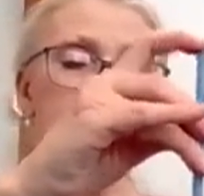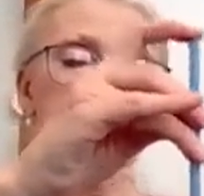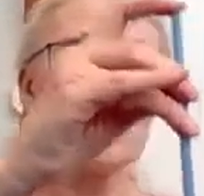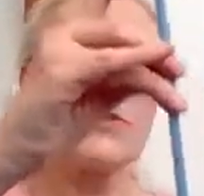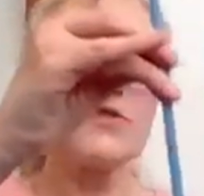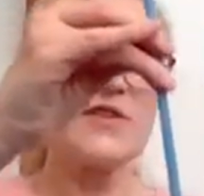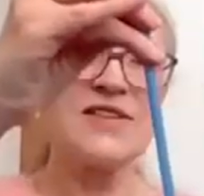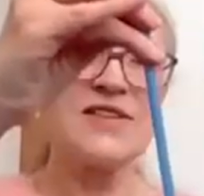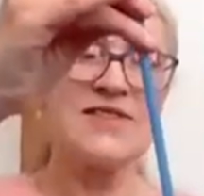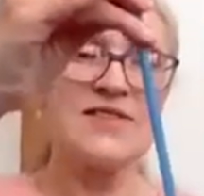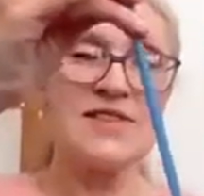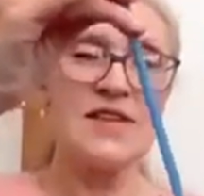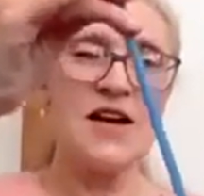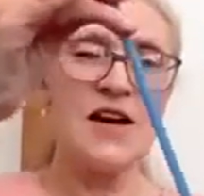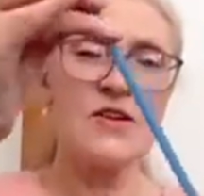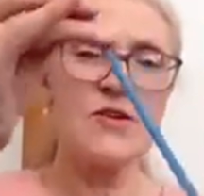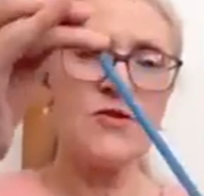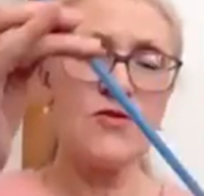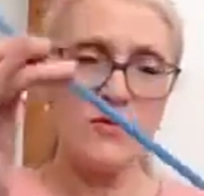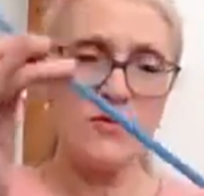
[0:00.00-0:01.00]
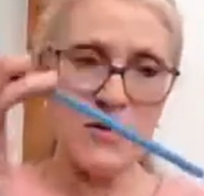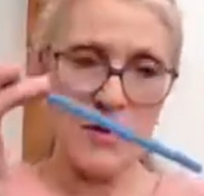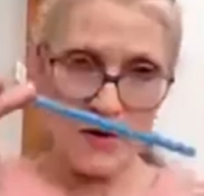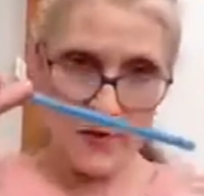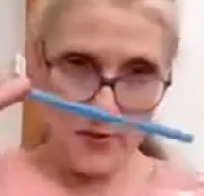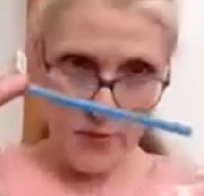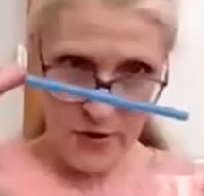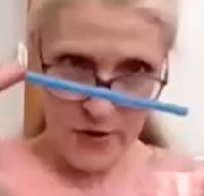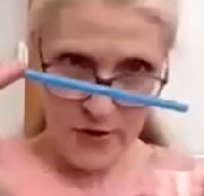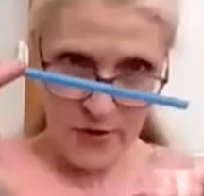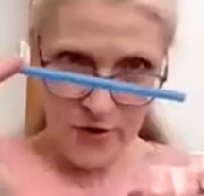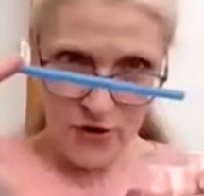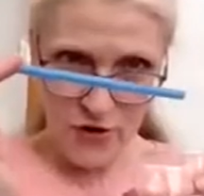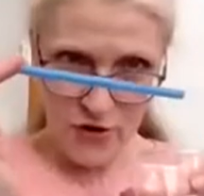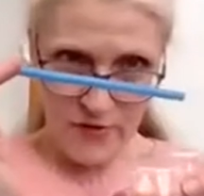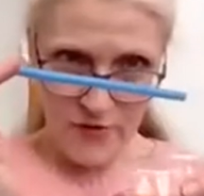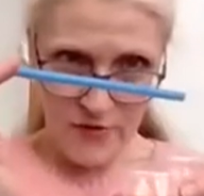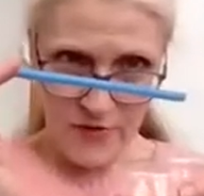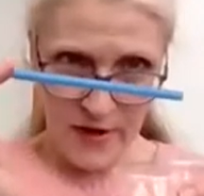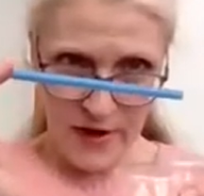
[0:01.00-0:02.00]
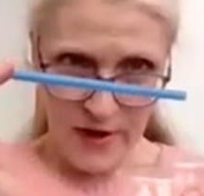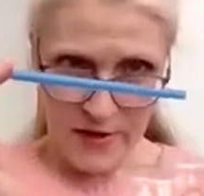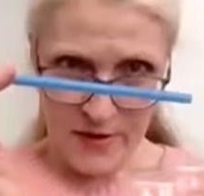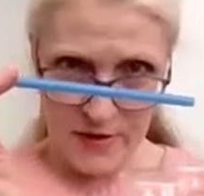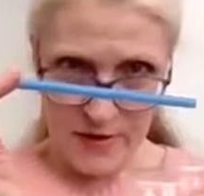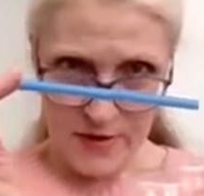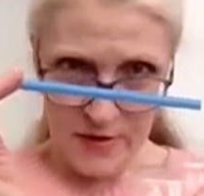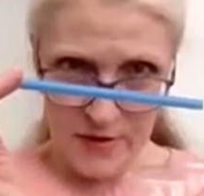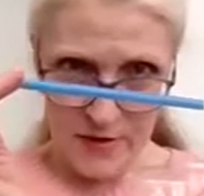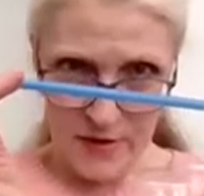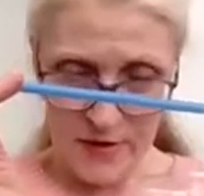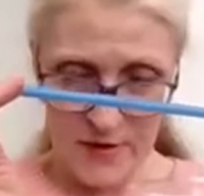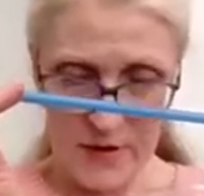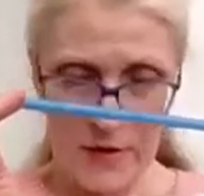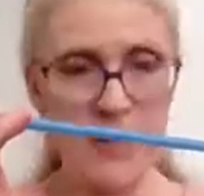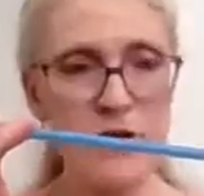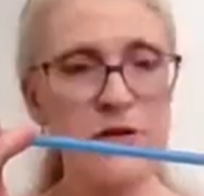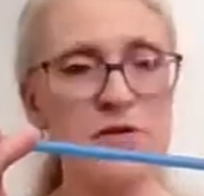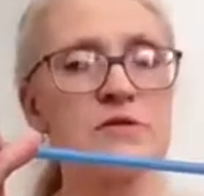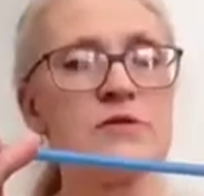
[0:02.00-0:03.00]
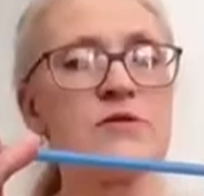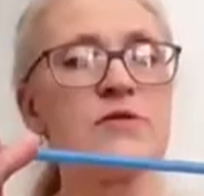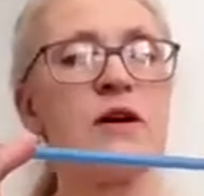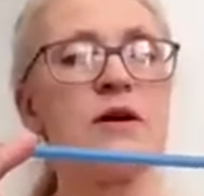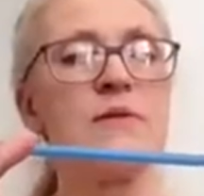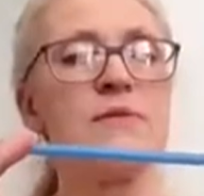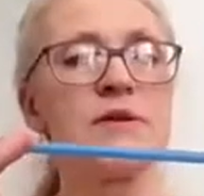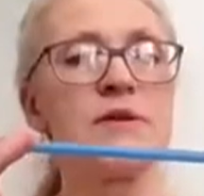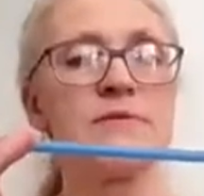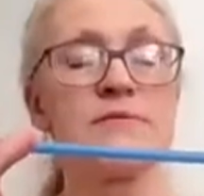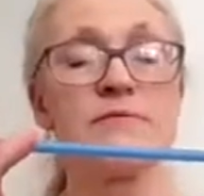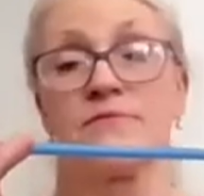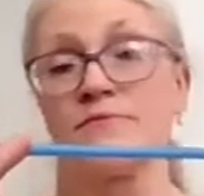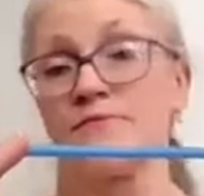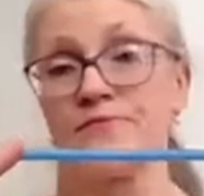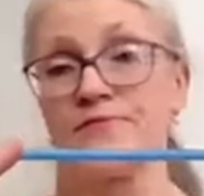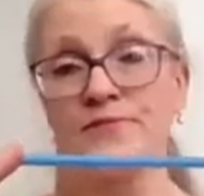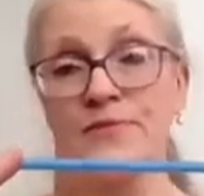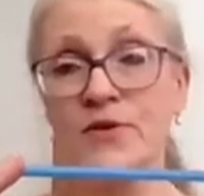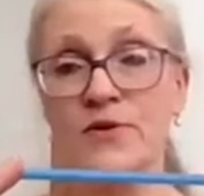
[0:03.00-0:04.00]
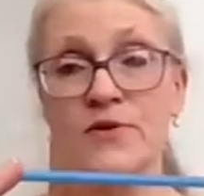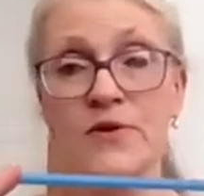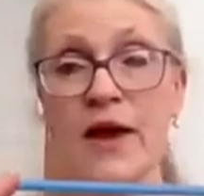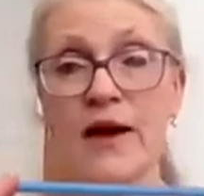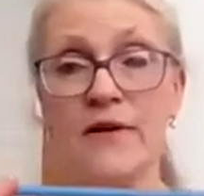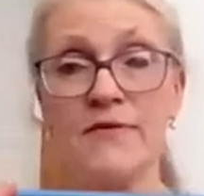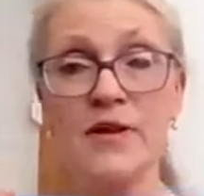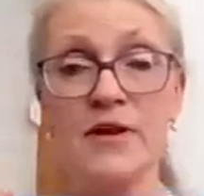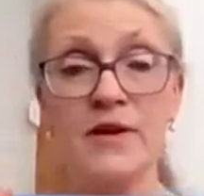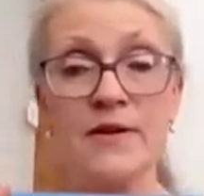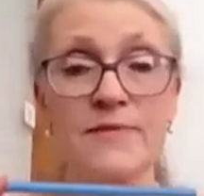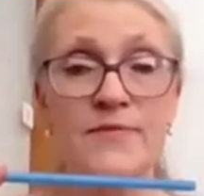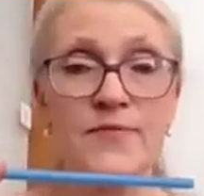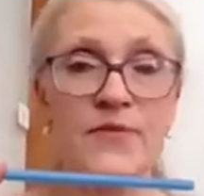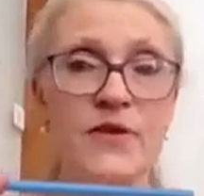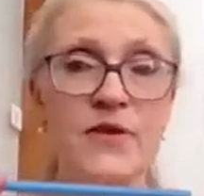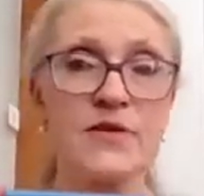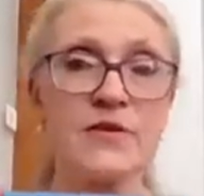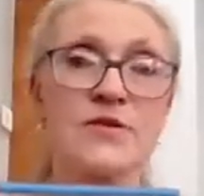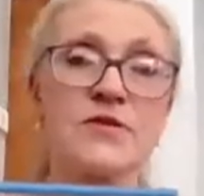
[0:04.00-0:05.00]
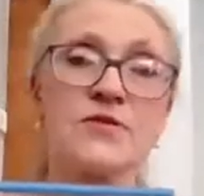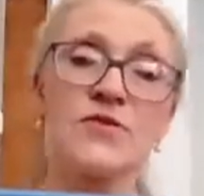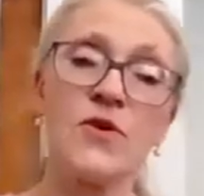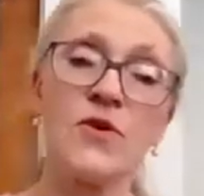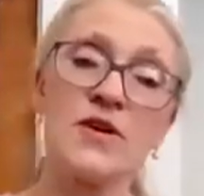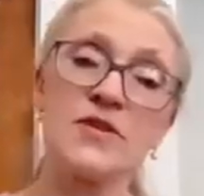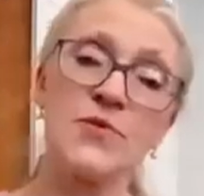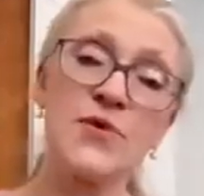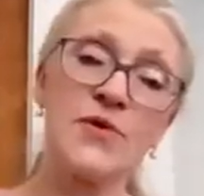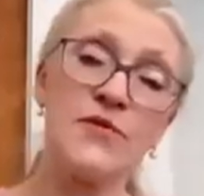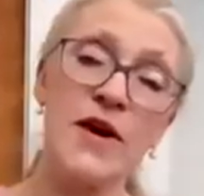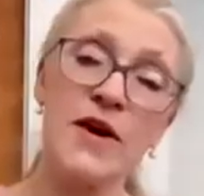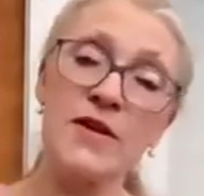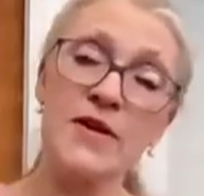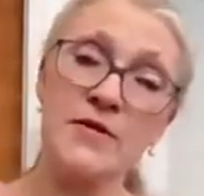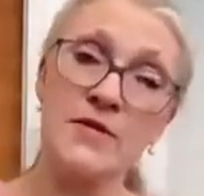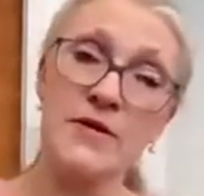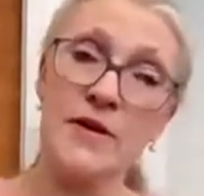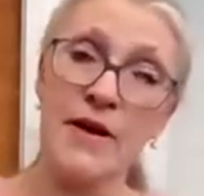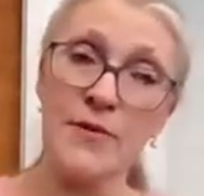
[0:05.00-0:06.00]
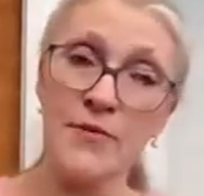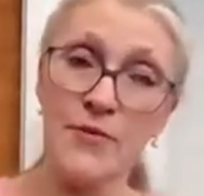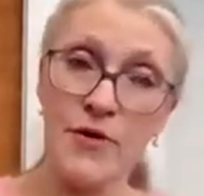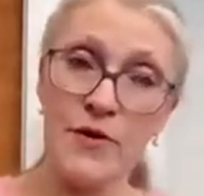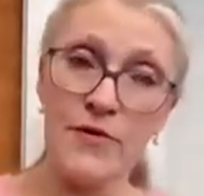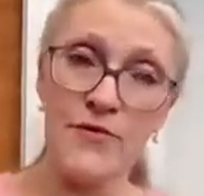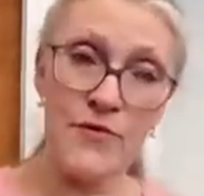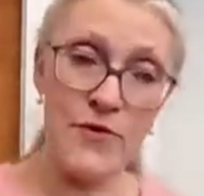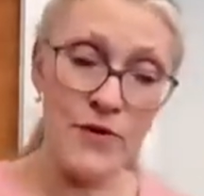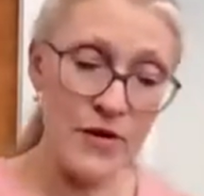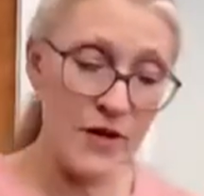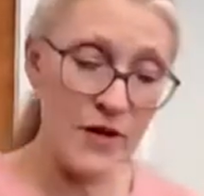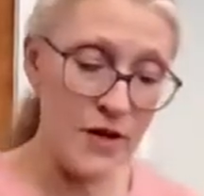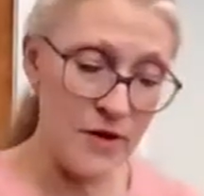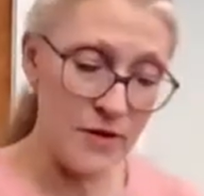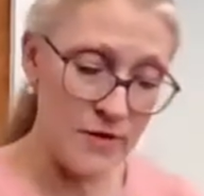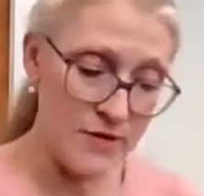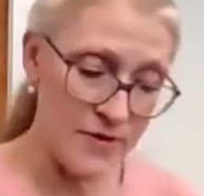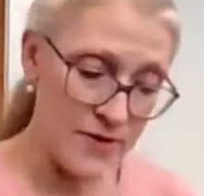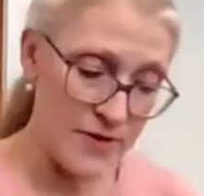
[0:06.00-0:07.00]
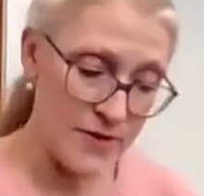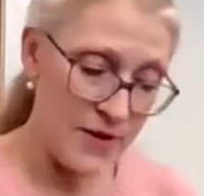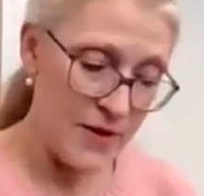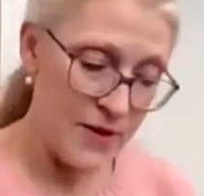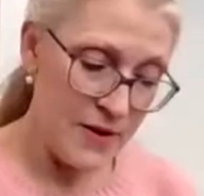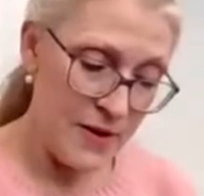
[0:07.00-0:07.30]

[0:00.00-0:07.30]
So that's not a whole lot of water. I should have gotten a clear straw, but don't have any. These are straws we've had at the library for years.